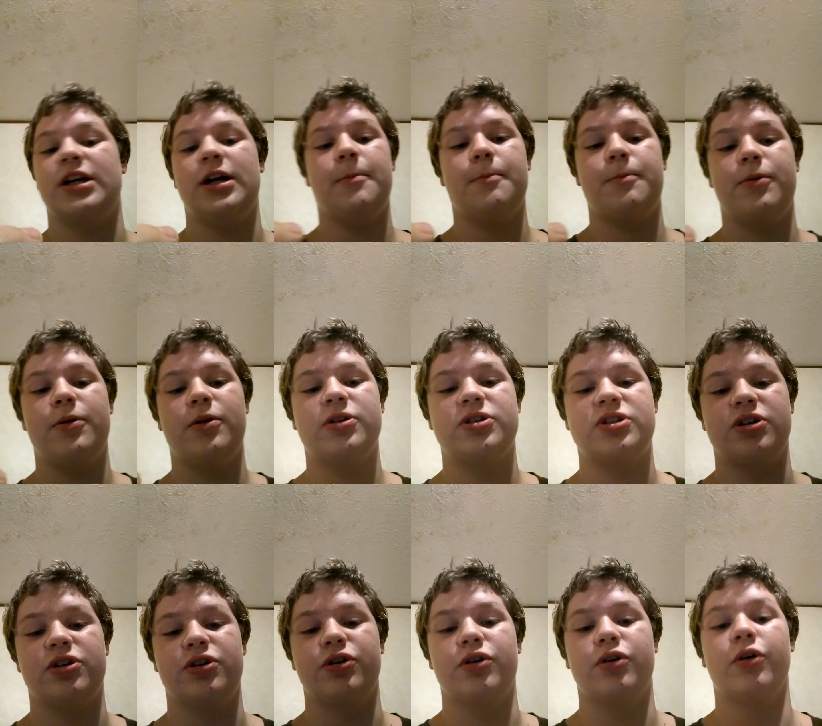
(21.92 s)

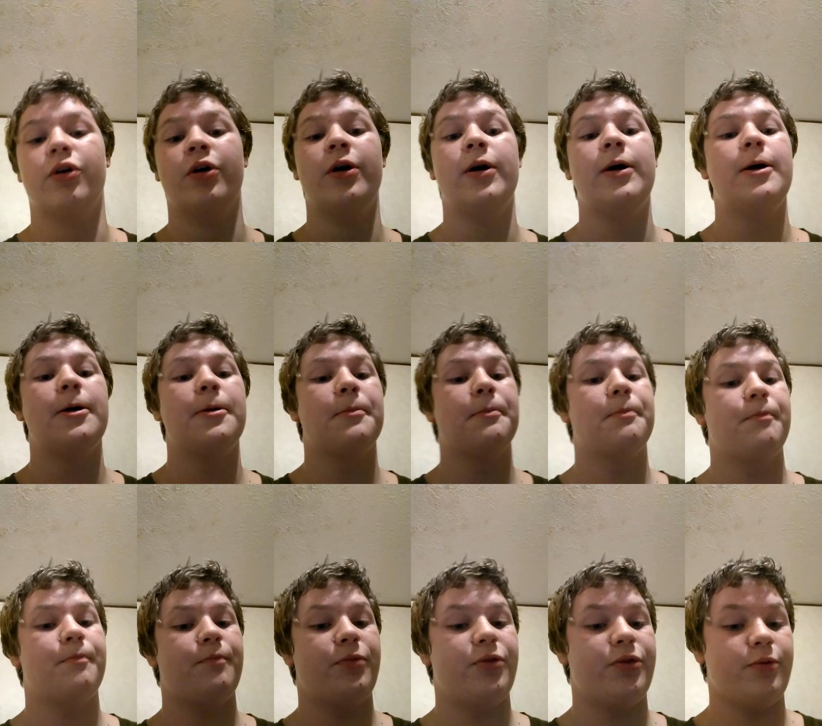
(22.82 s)
So,
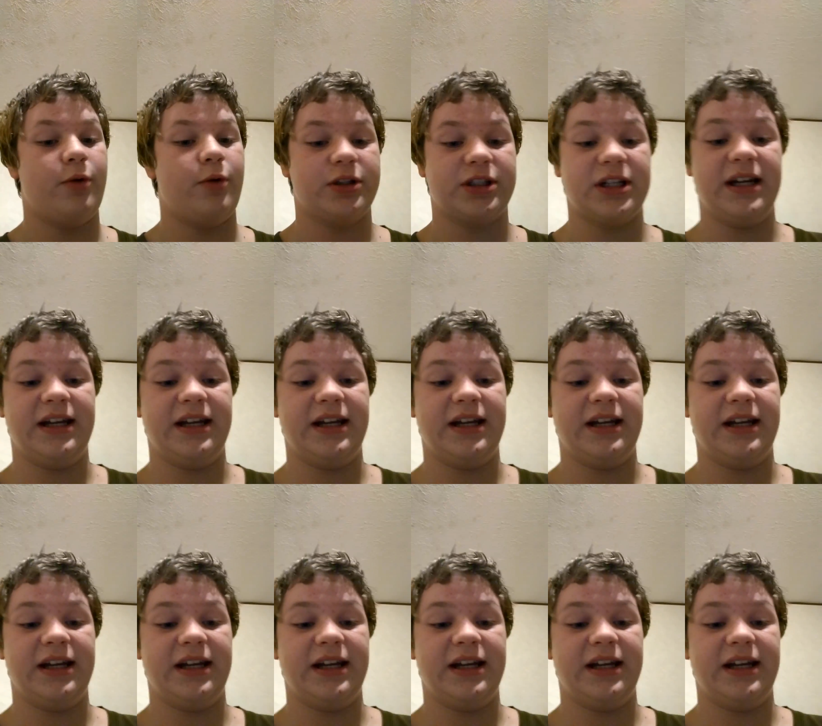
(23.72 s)
one second, guys.